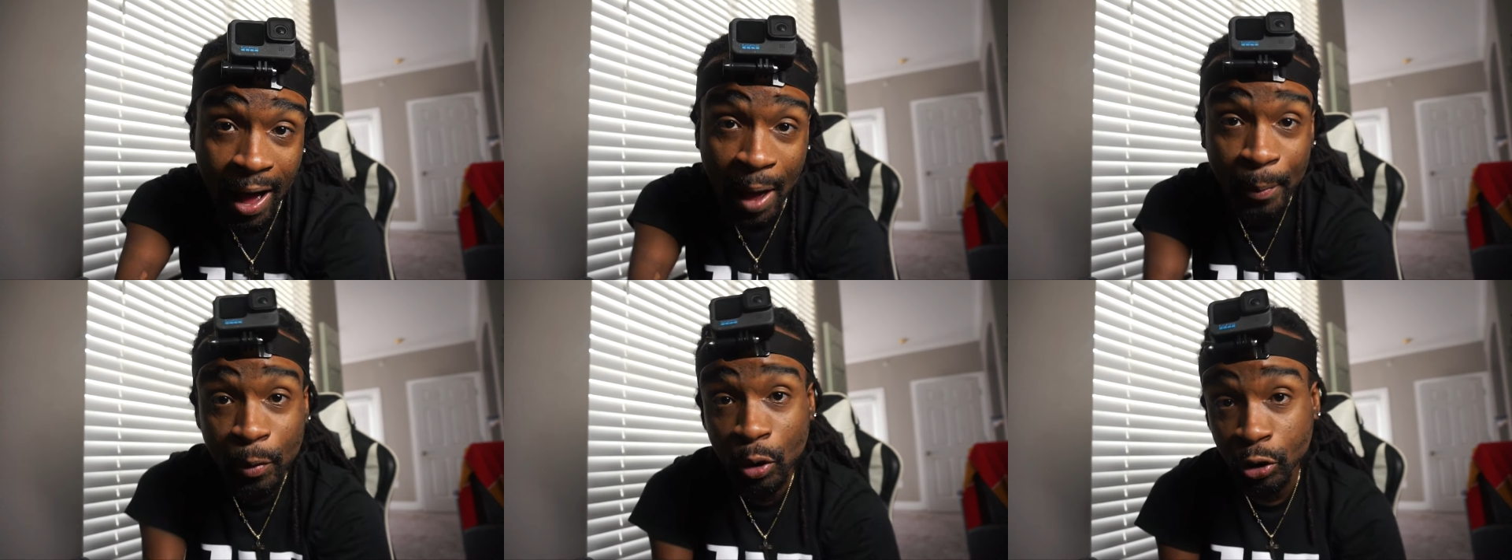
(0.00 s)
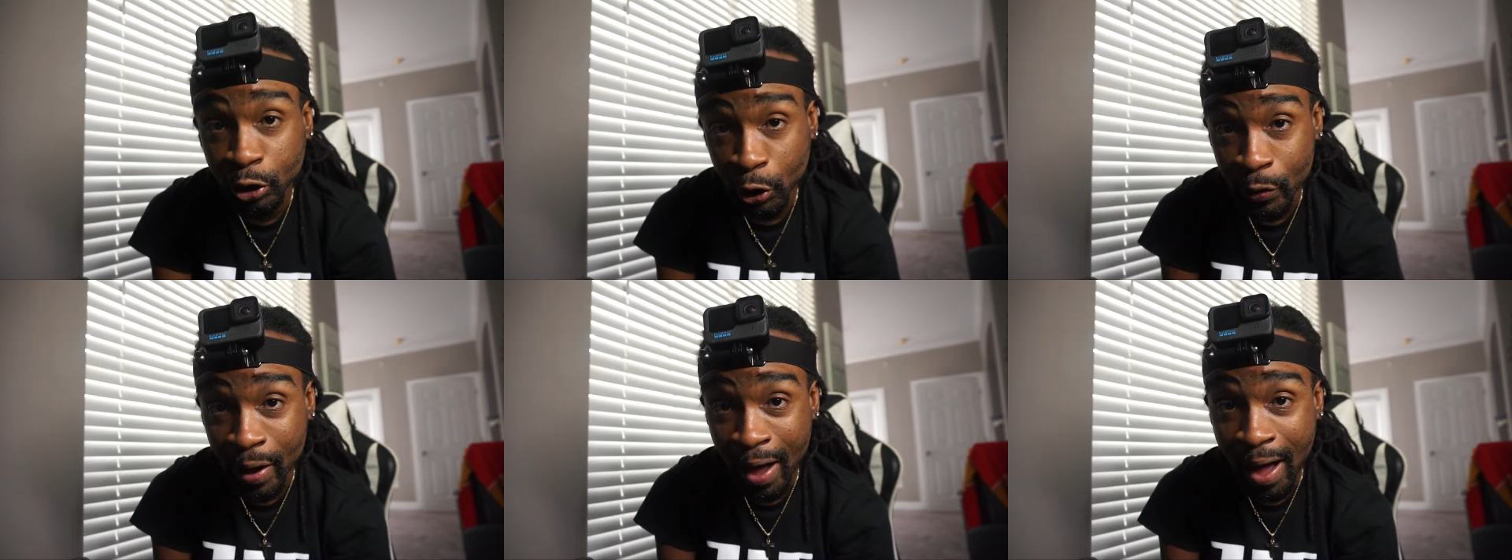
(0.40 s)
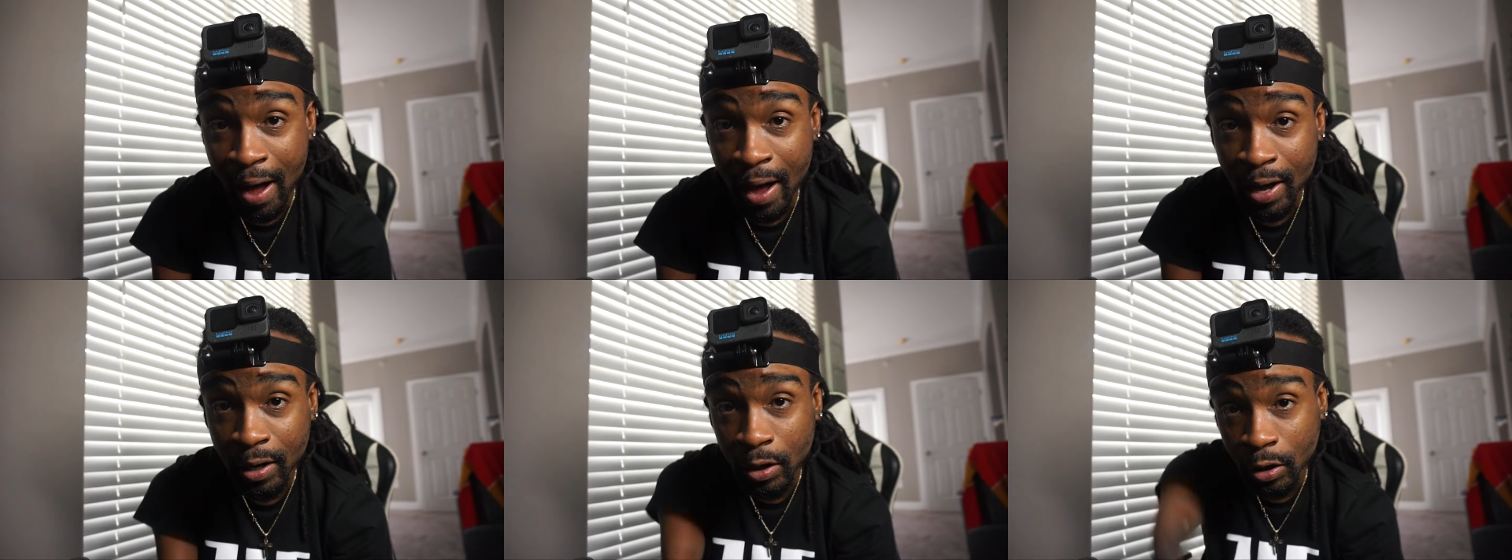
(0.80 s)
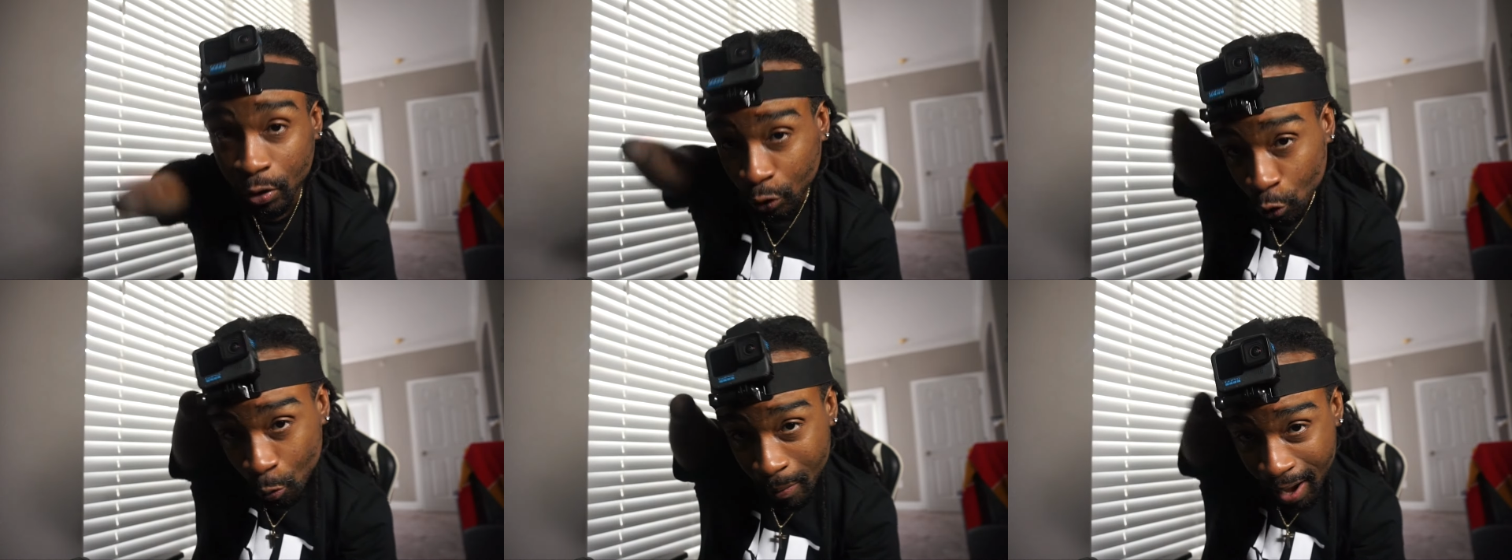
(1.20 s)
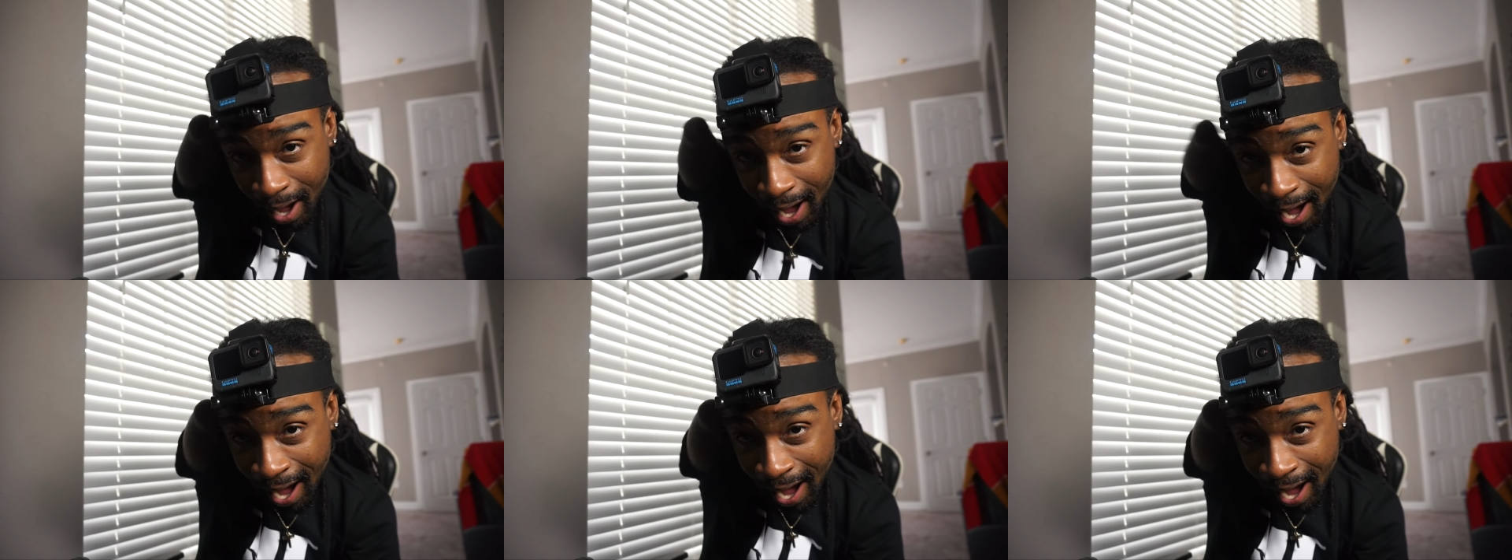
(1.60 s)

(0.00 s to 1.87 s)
I'm gonna show y'all how I cook through my